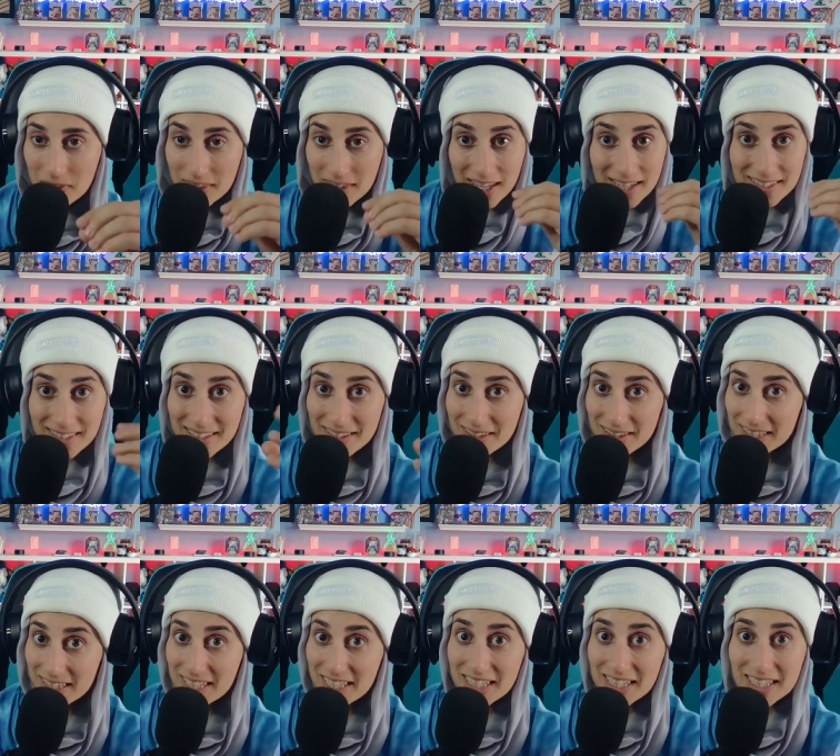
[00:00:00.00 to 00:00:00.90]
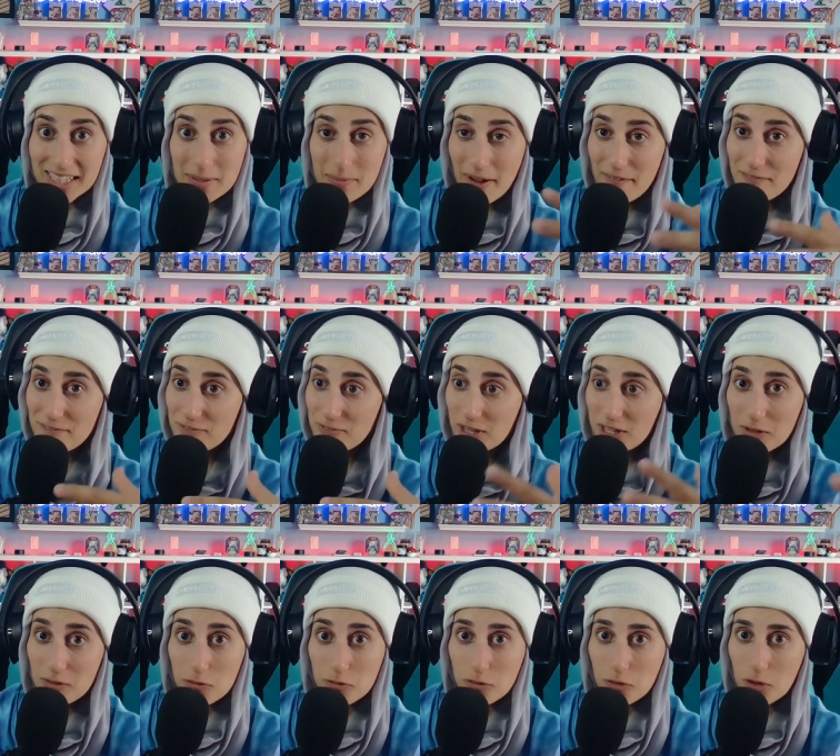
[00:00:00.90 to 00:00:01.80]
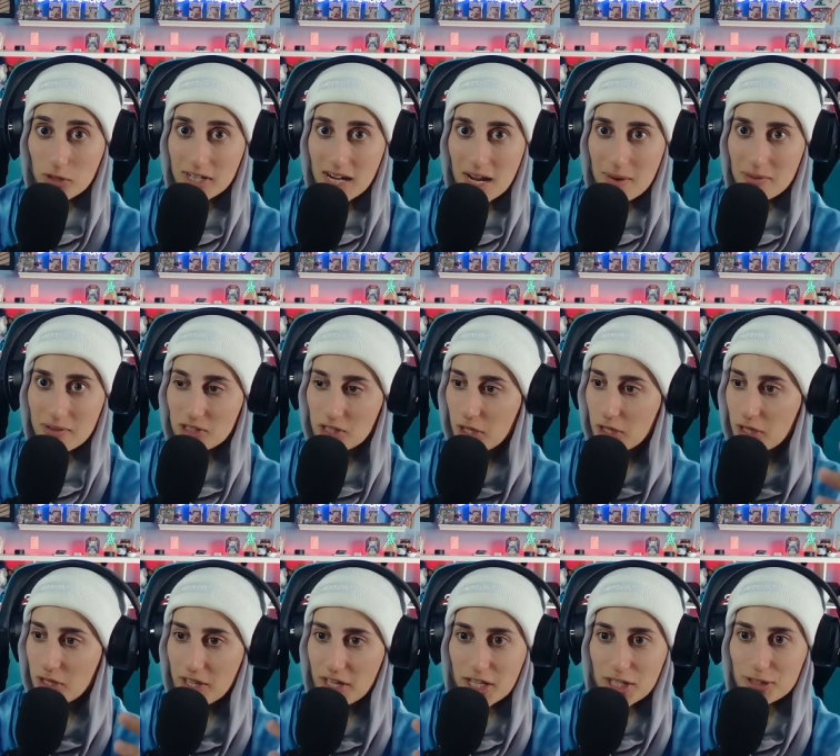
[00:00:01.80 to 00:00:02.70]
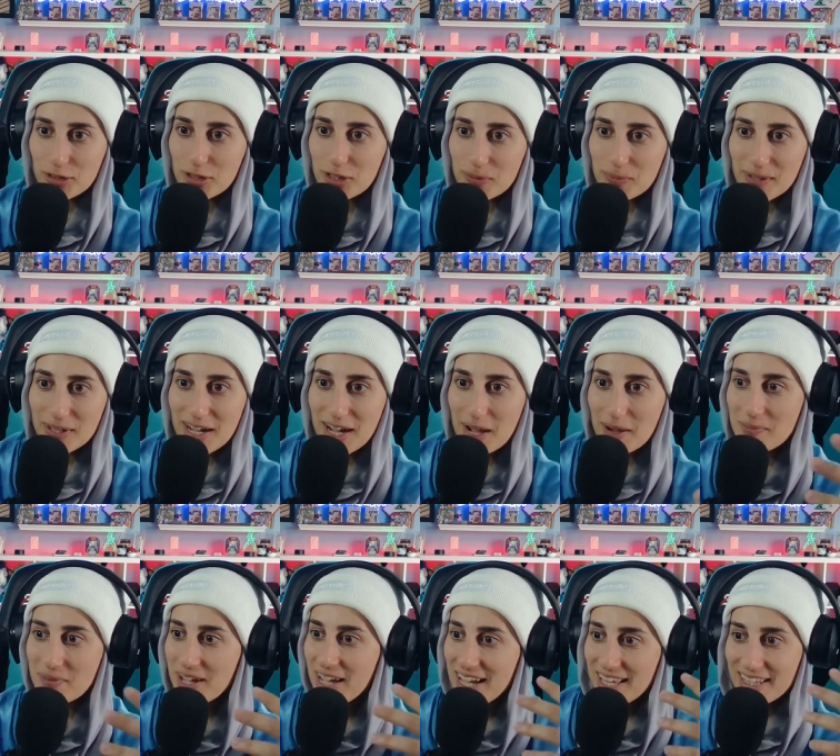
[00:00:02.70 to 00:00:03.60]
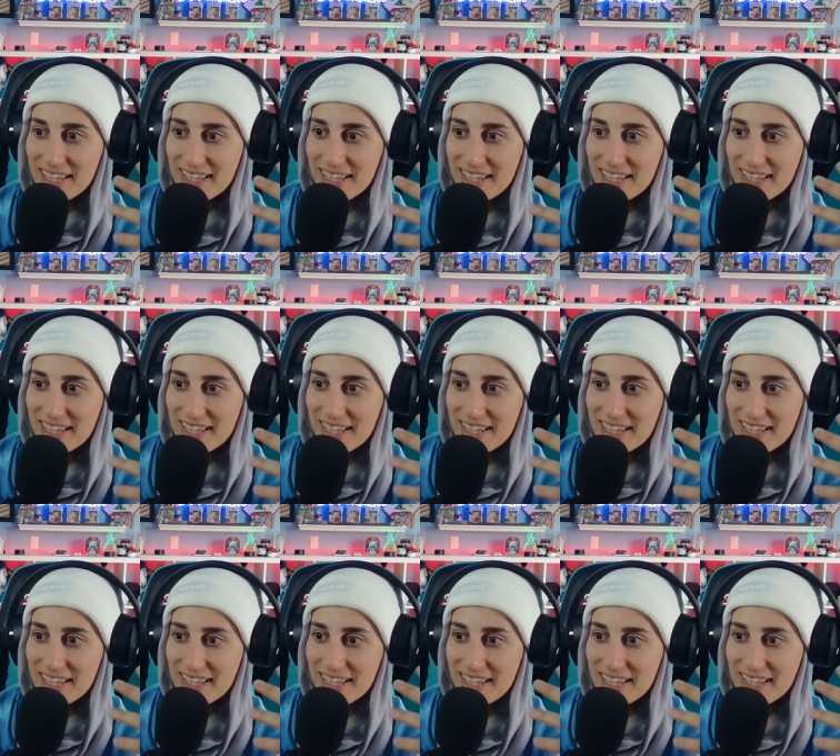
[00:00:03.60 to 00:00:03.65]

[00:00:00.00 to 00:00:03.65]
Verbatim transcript: because it literally my freaking full name is on there. They can look me up.